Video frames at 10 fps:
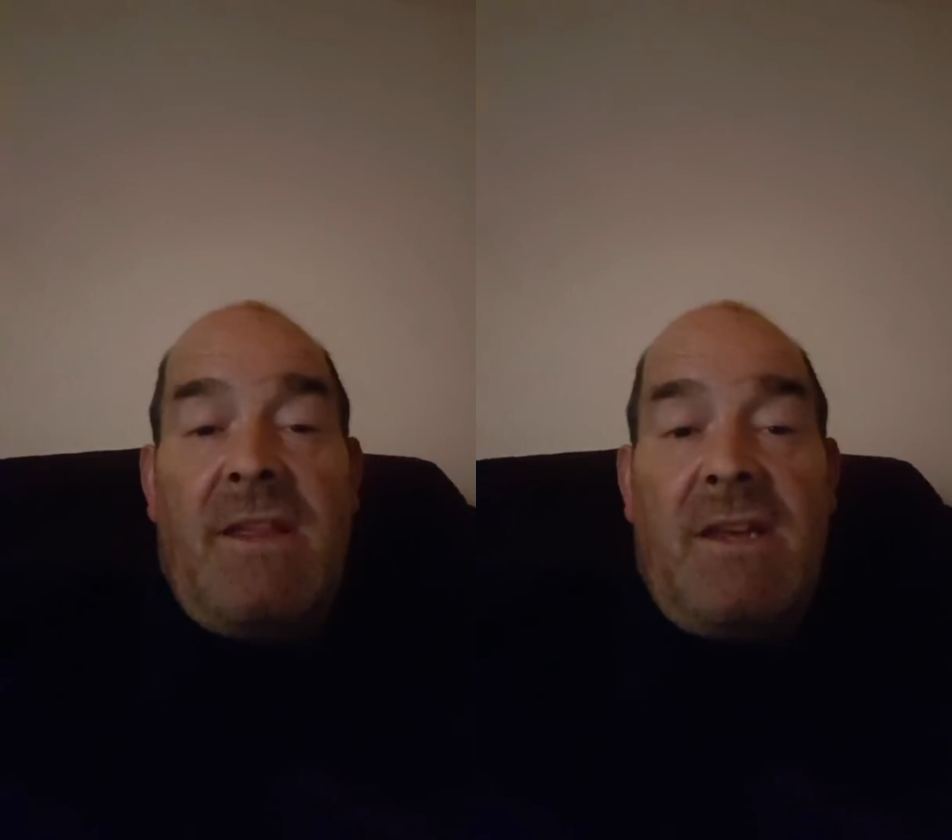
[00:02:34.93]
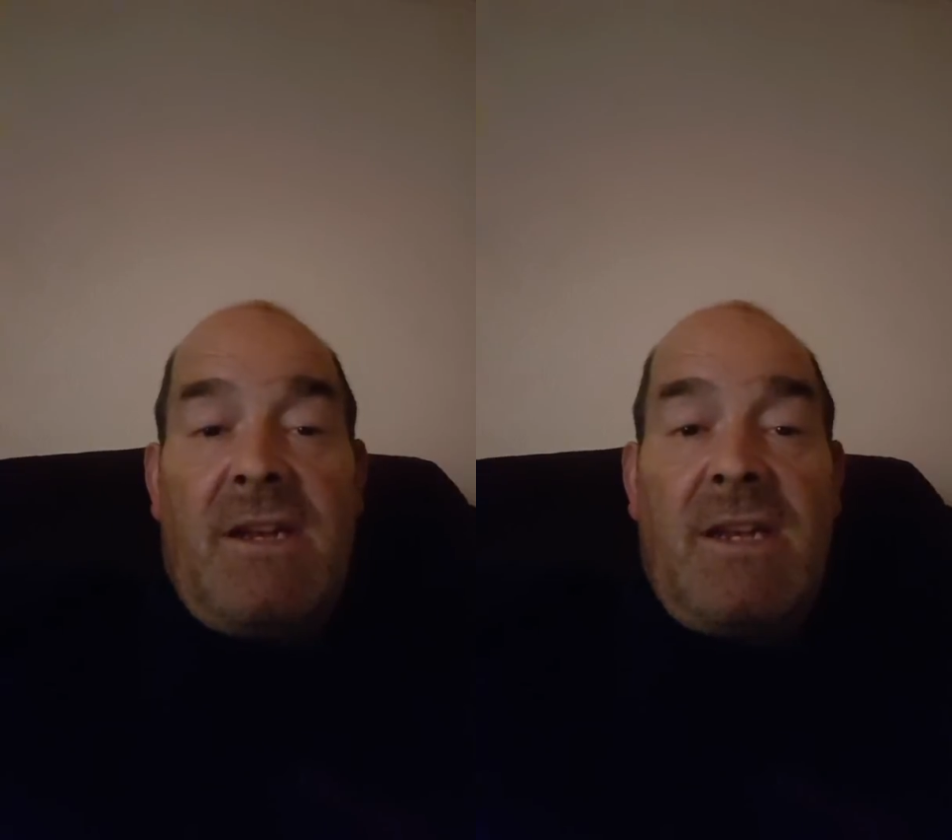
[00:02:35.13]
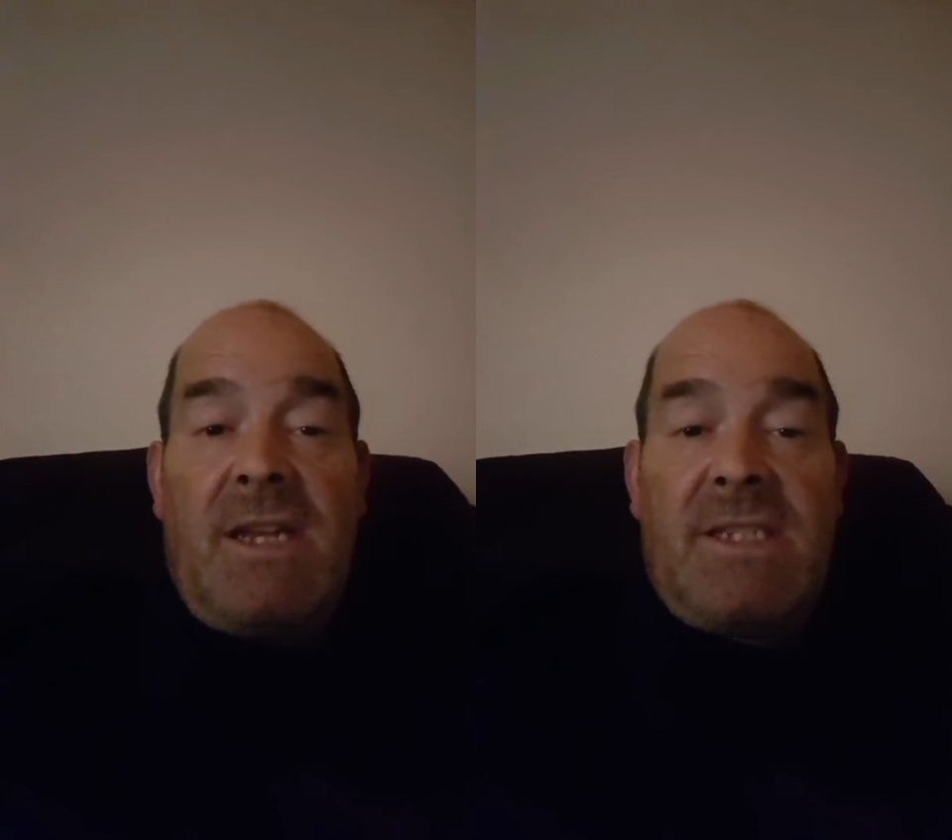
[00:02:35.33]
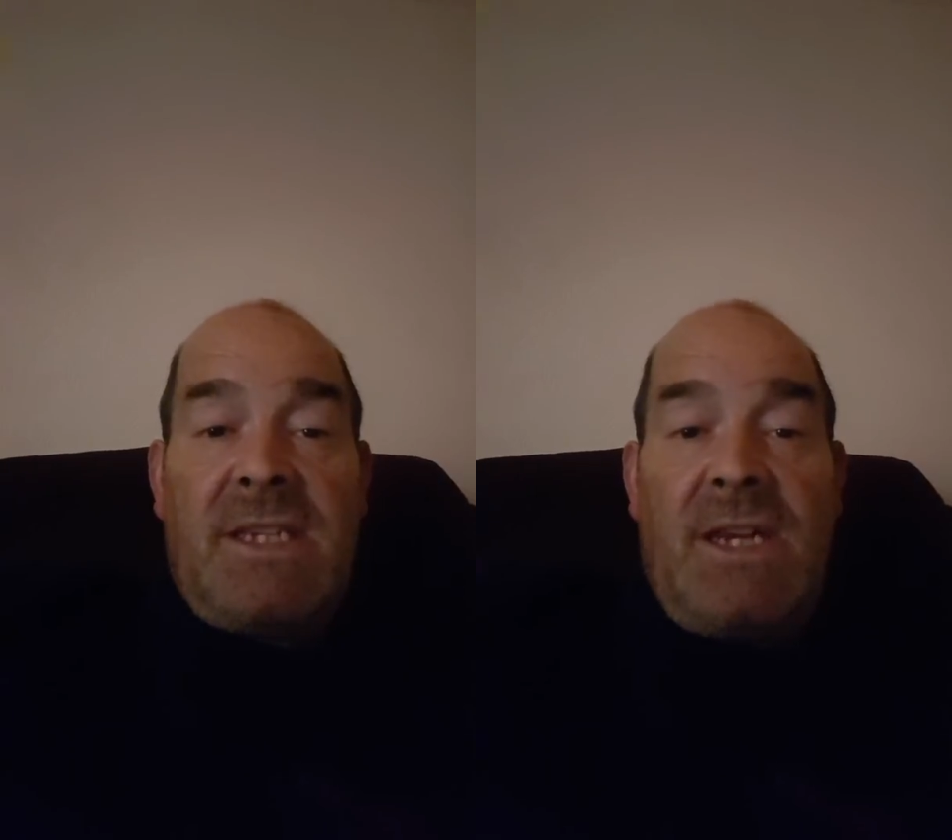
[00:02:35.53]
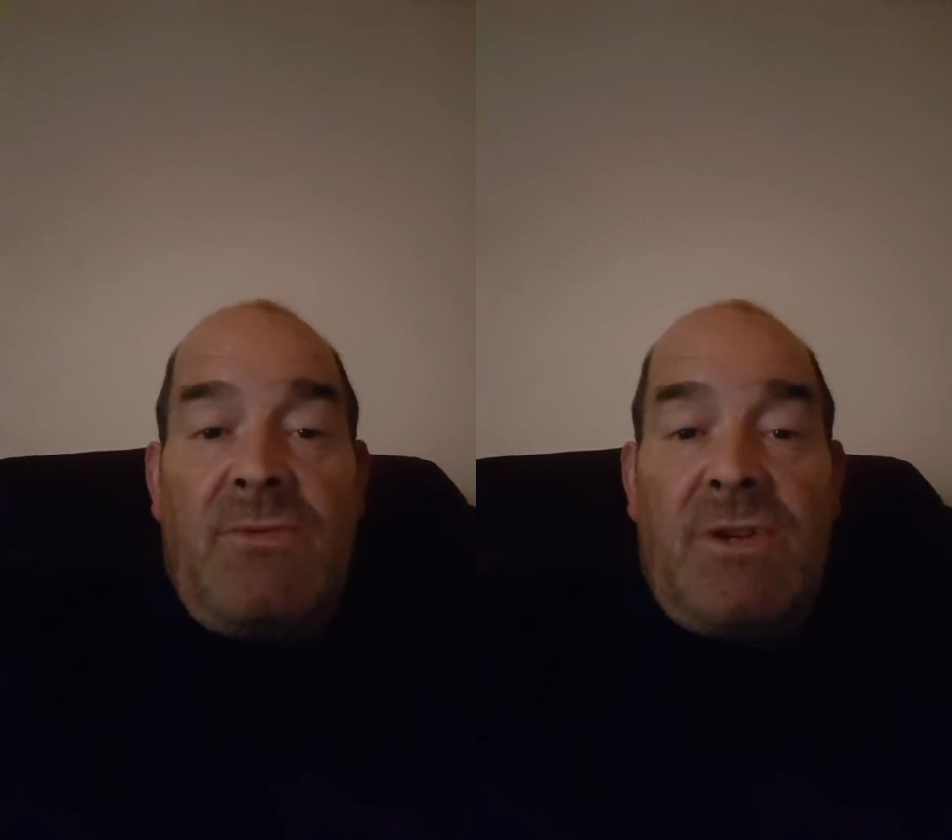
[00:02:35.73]
The last
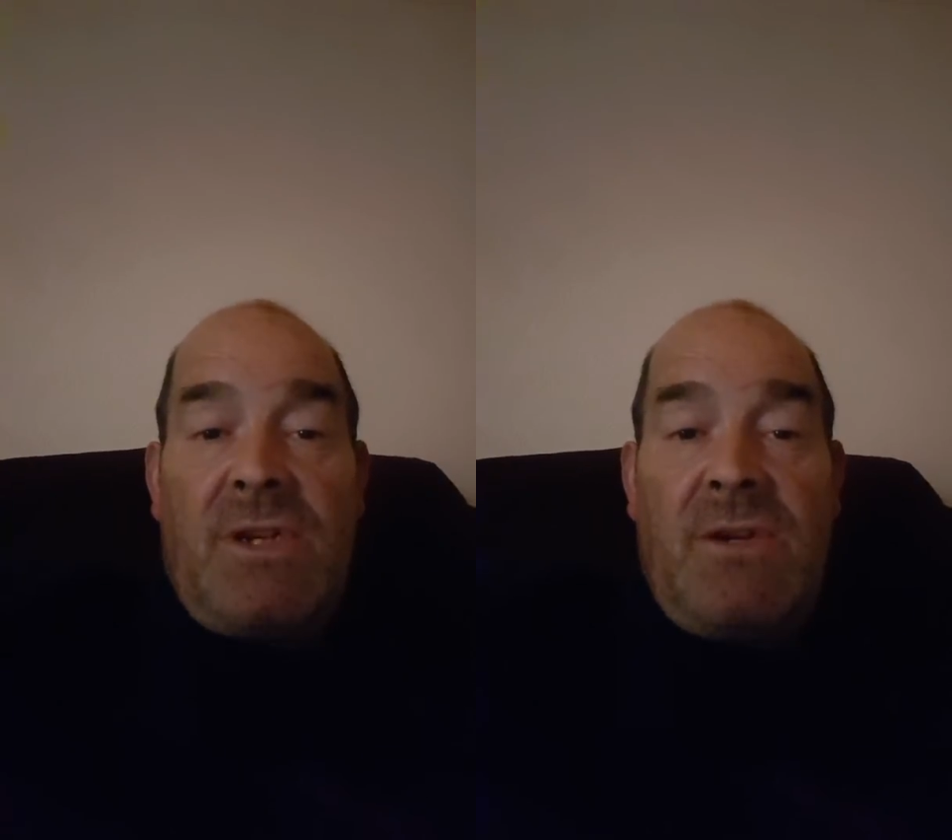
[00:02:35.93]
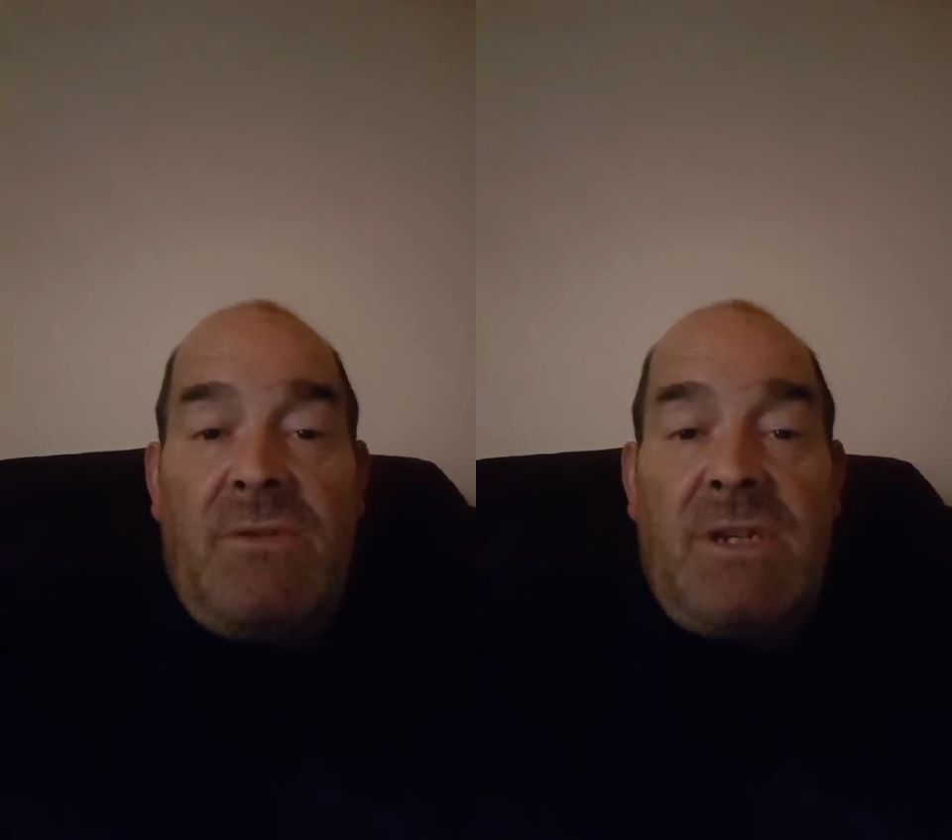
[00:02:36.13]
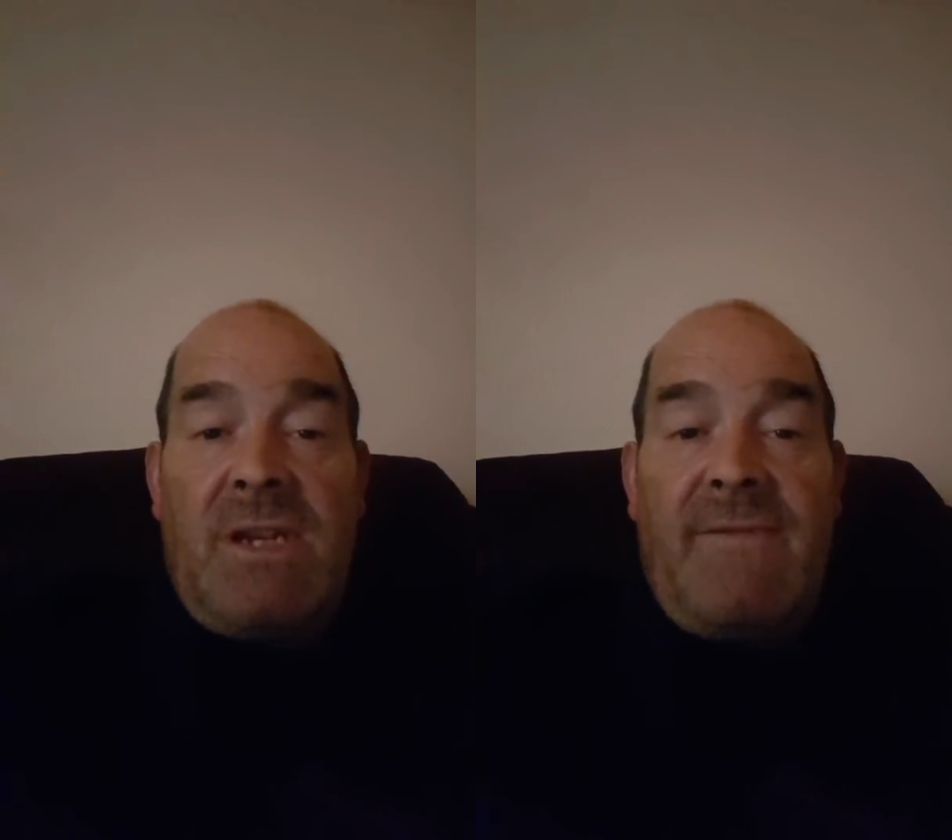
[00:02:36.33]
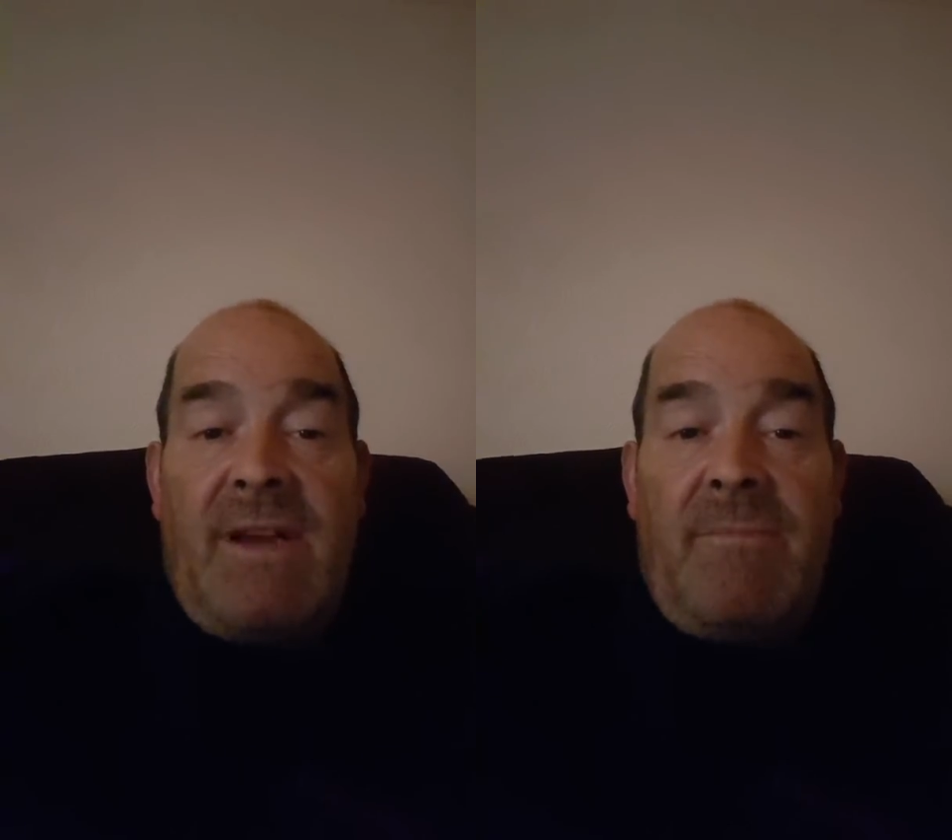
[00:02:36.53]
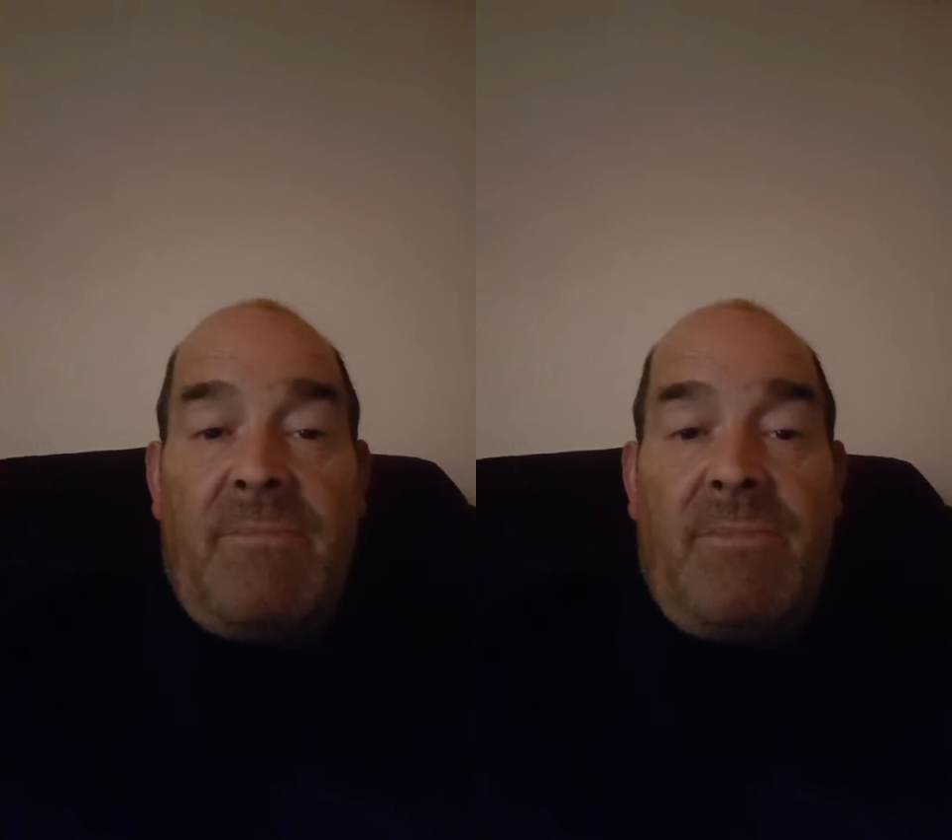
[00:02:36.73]
thing you want to do is leave that